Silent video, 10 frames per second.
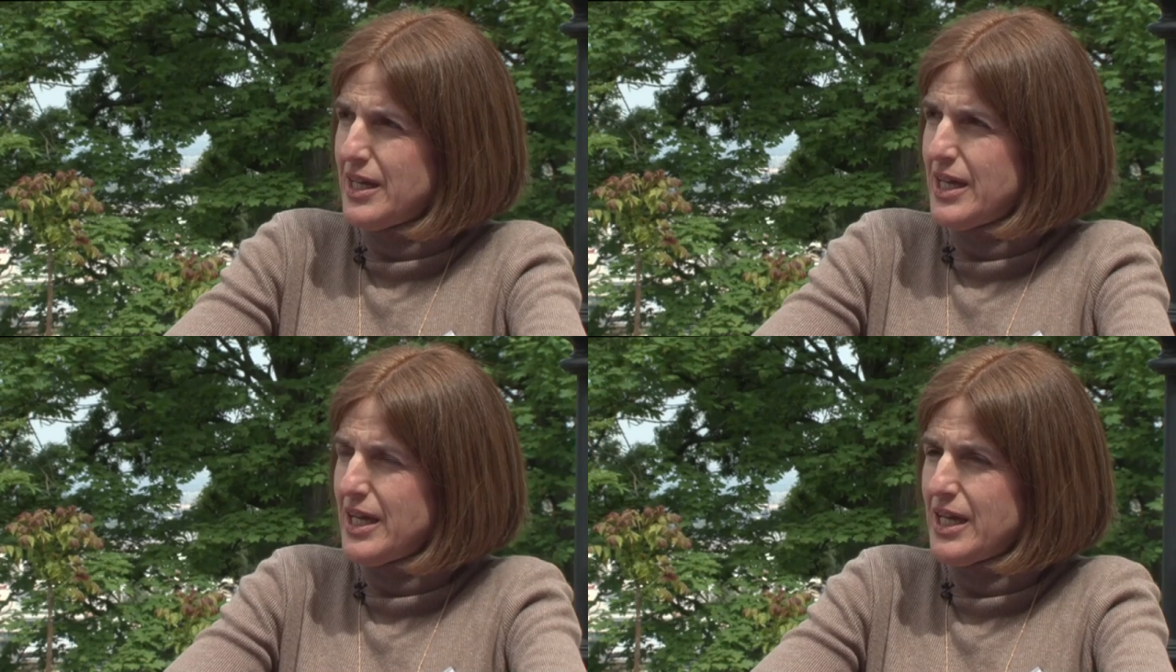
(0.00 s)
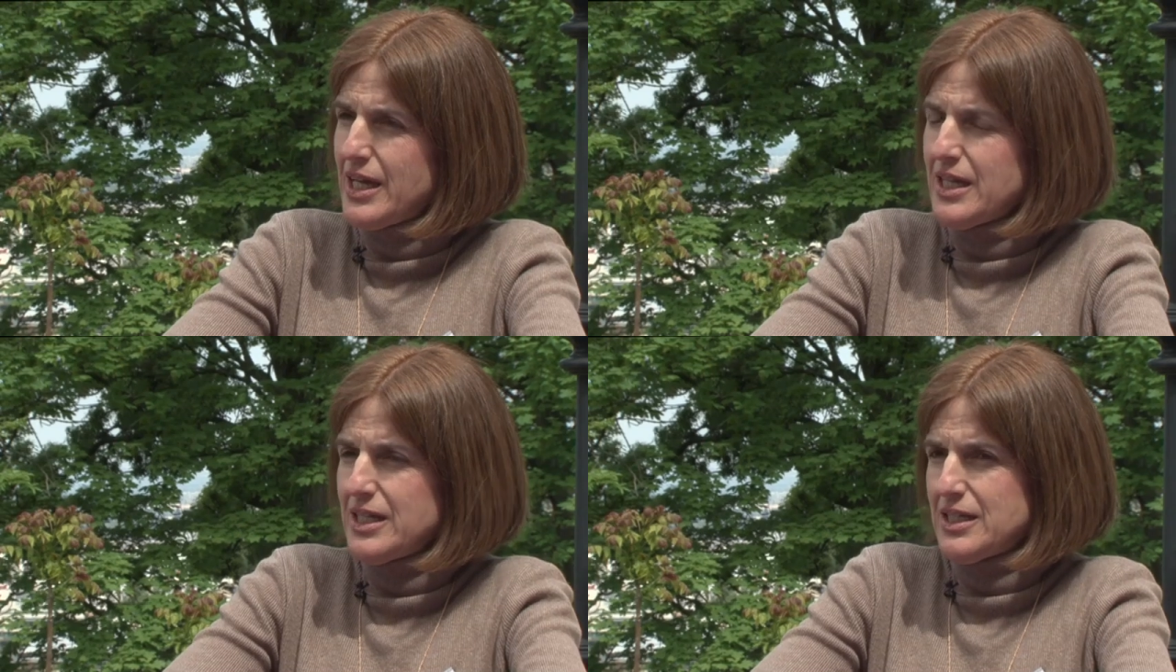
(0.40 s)

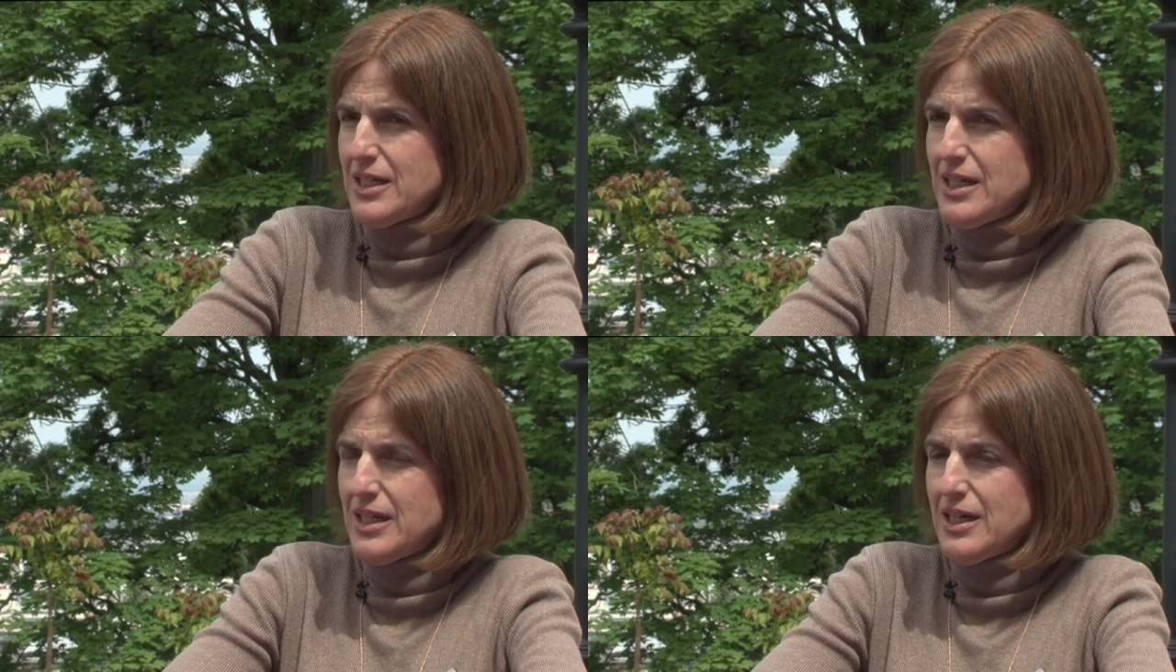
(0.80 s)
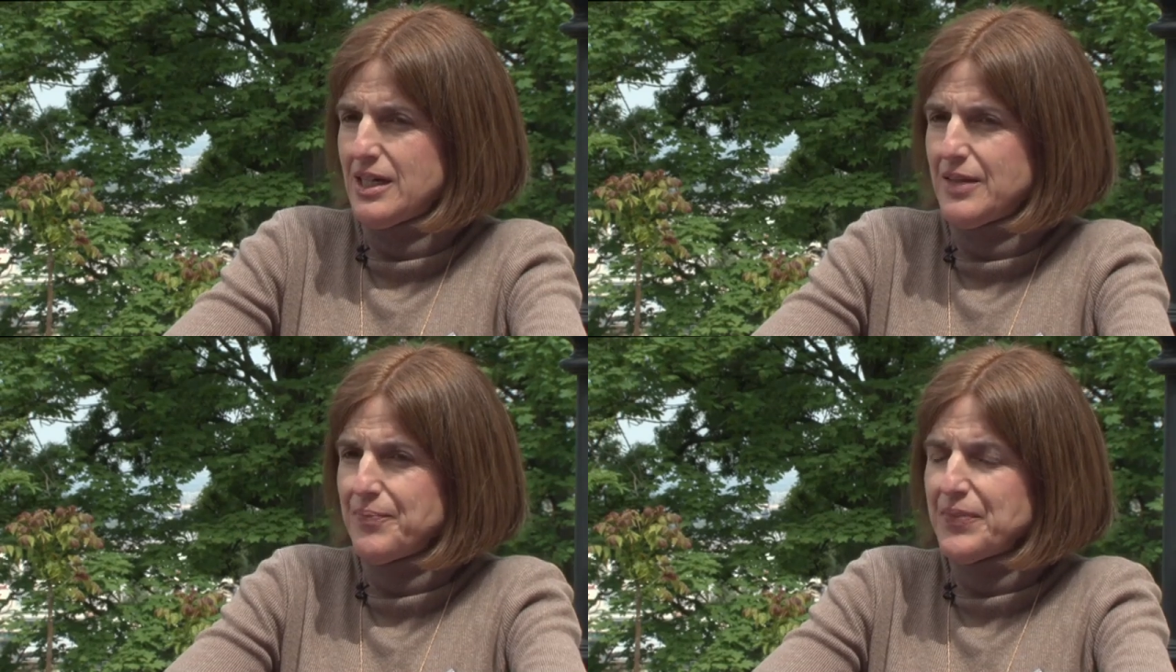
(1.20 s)
And
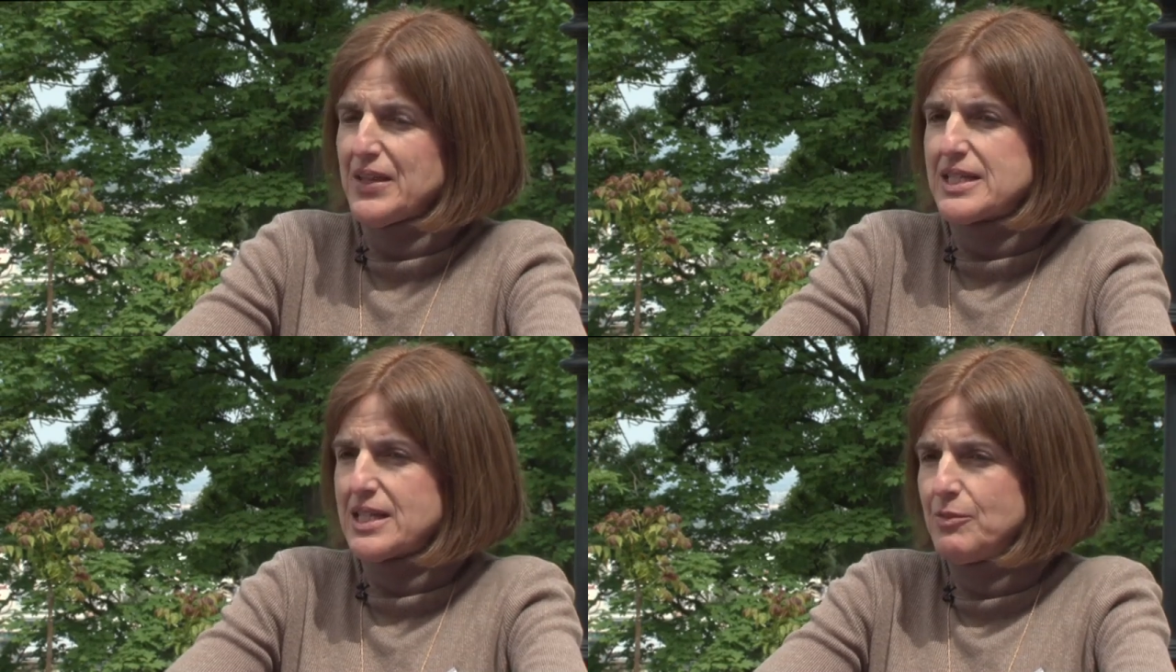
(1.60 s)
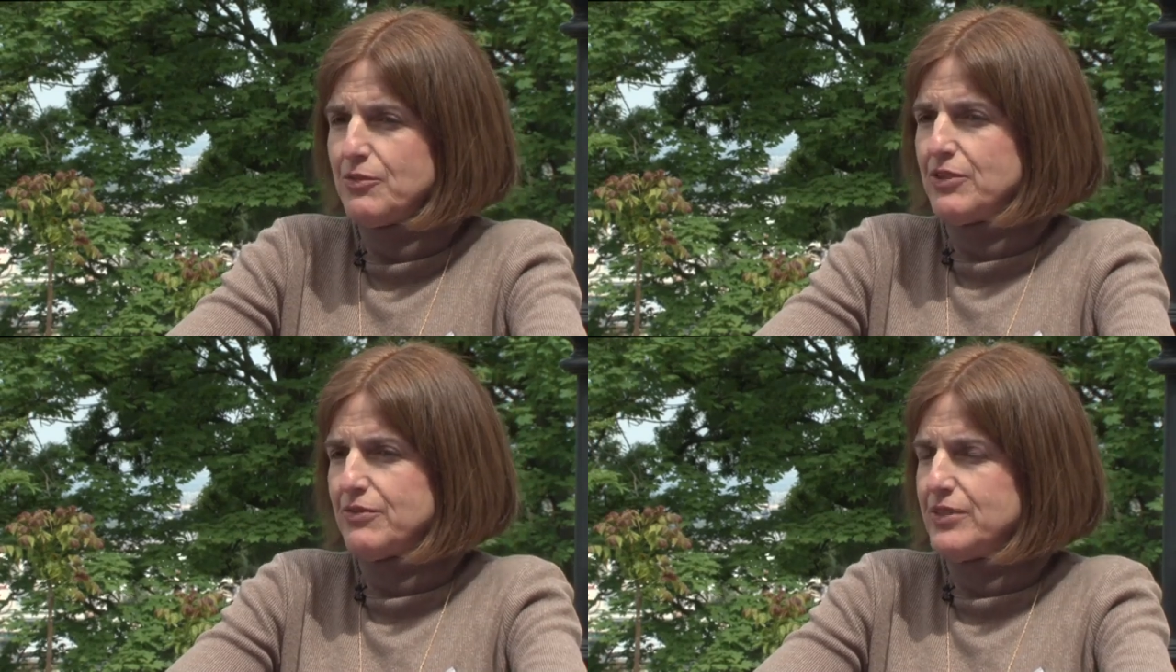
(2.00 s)
some
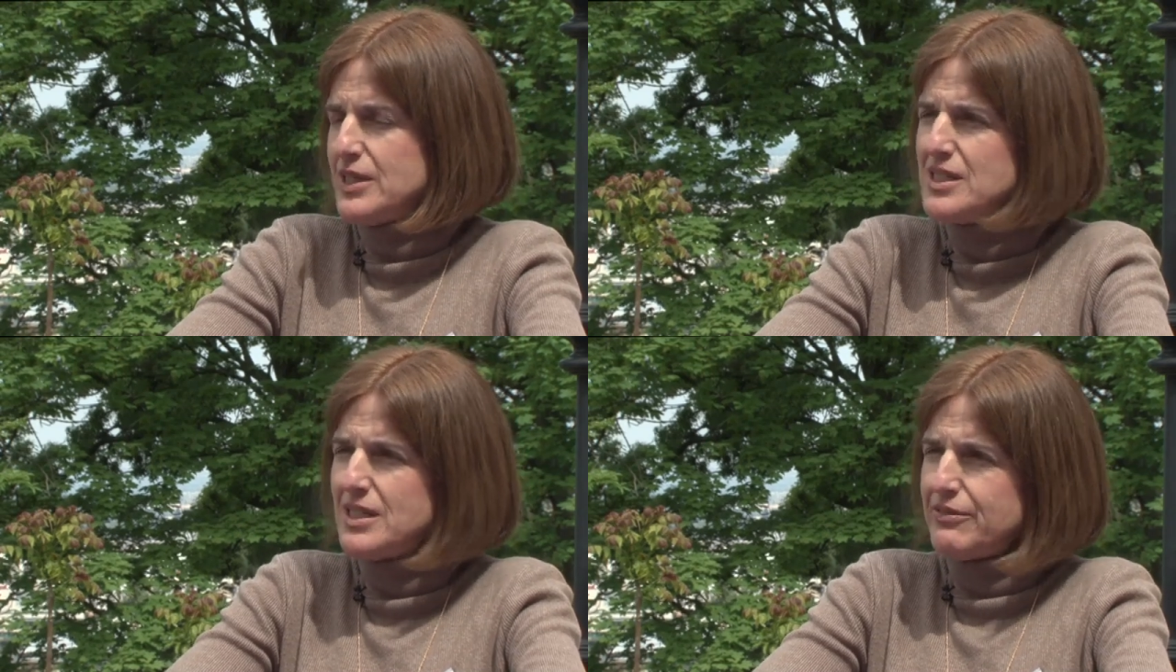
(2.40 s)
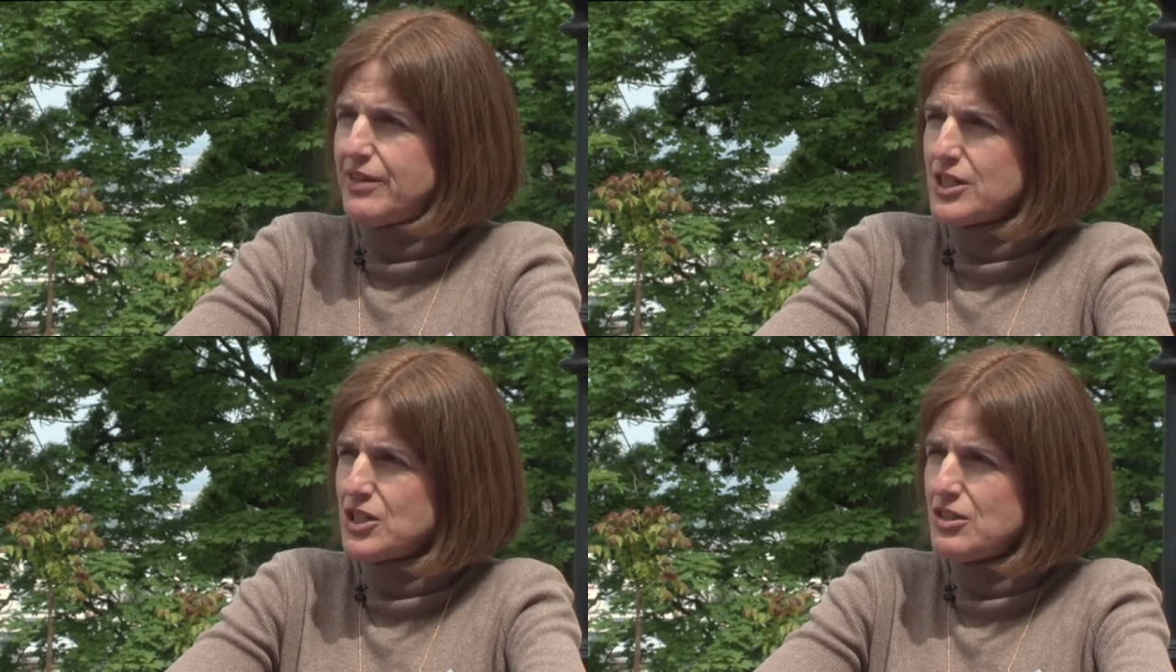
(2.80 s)
of the VEGF
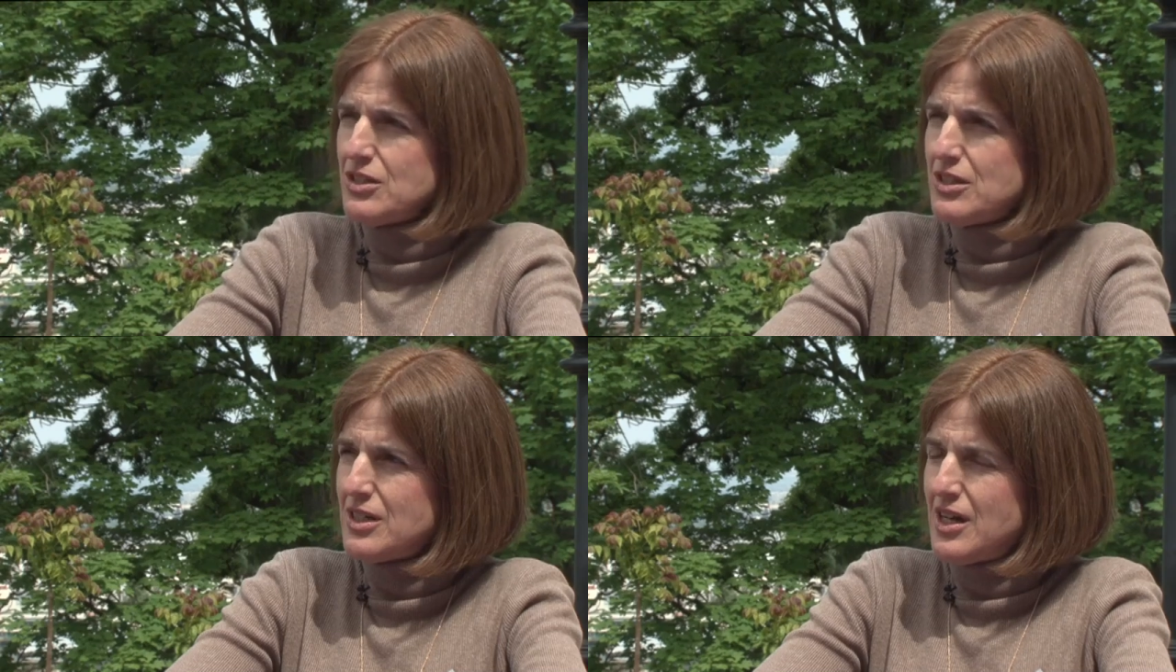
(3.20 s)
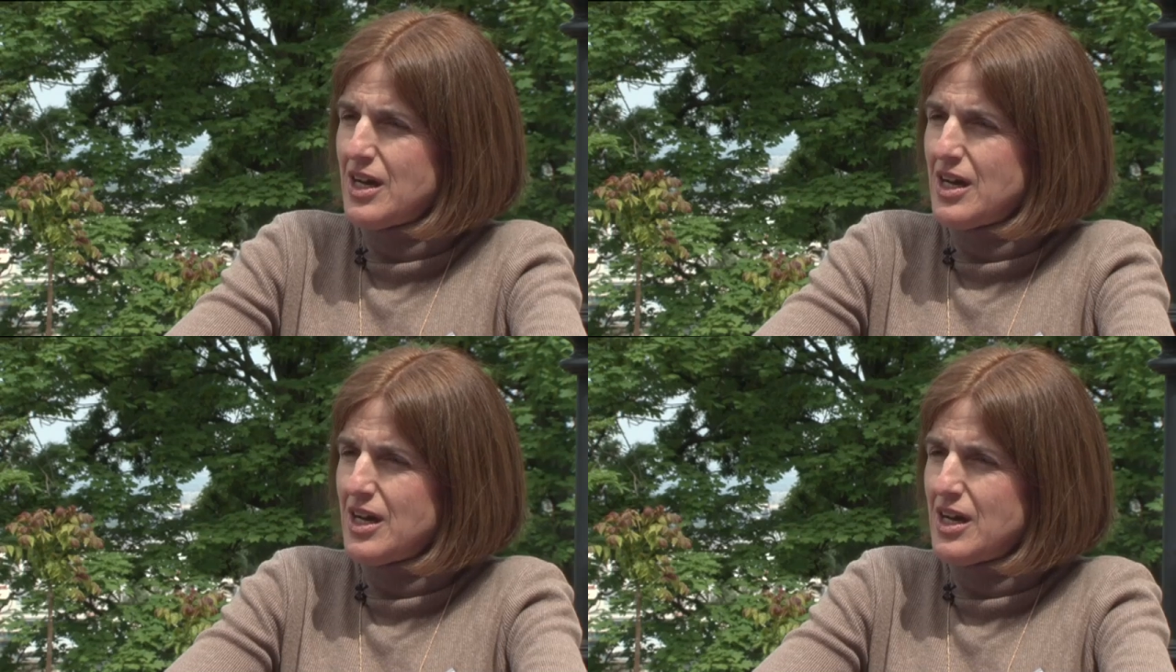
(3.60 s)
actions